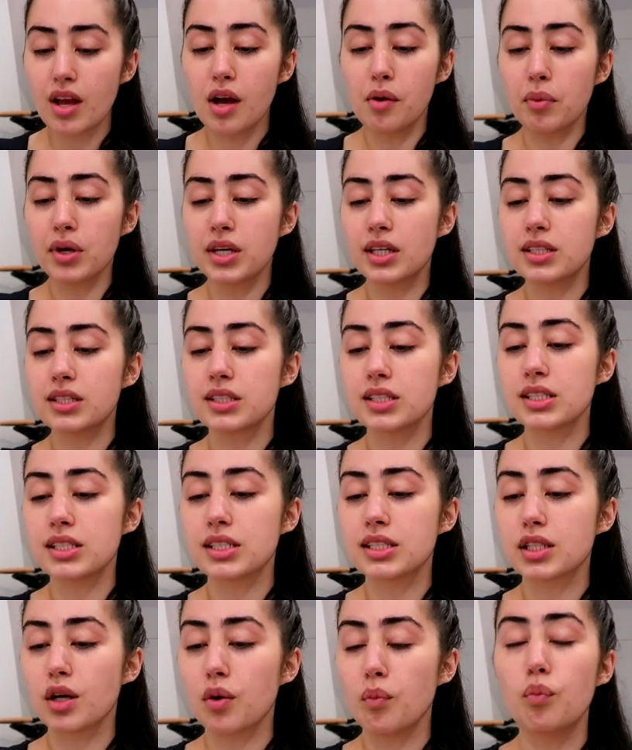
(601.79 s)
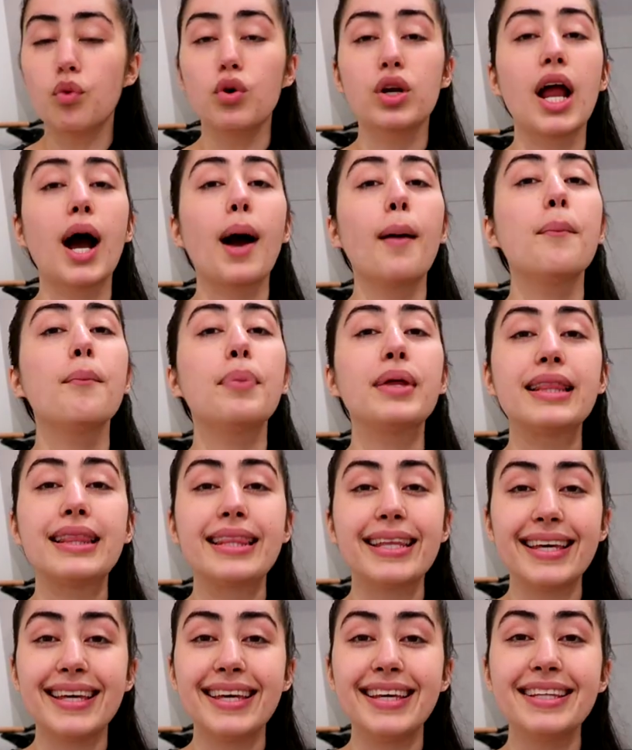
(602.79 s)
I'm gonna eat this. Bon
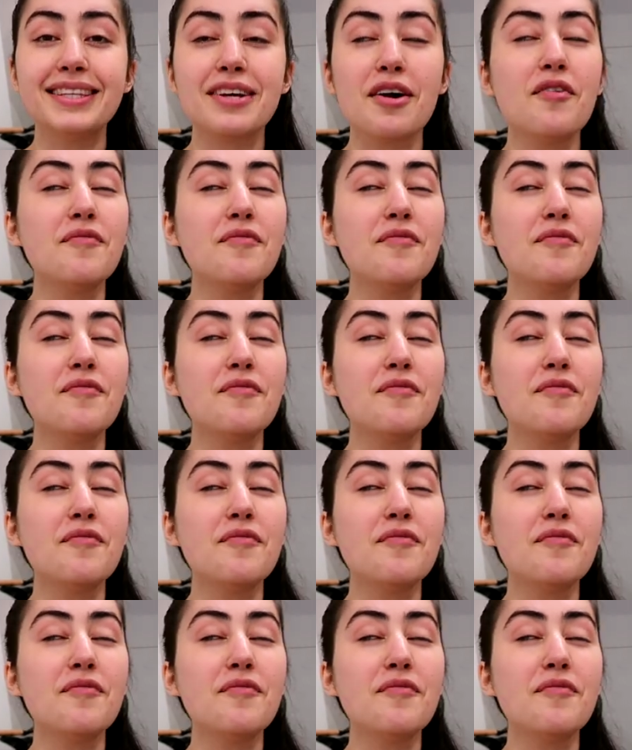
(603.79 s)
appetit.